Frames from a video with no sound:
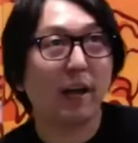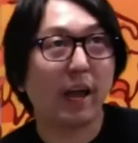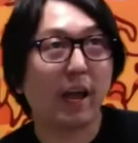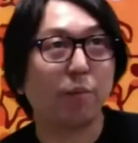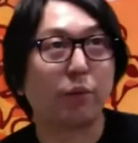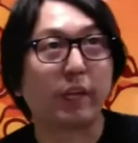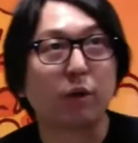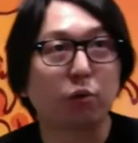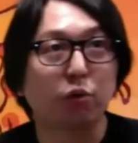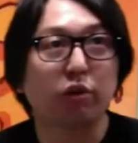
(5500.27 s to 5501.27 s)
am
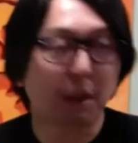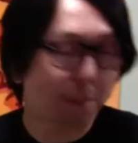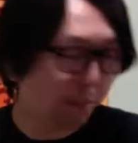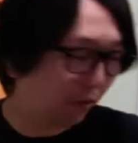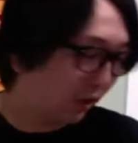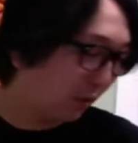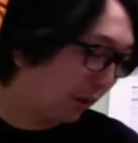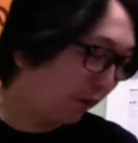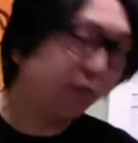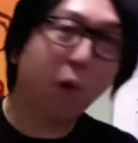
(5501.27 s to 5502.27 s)
down to 10% on
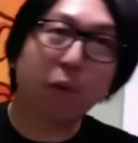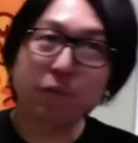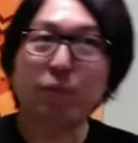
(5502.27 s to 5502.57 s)
my phone.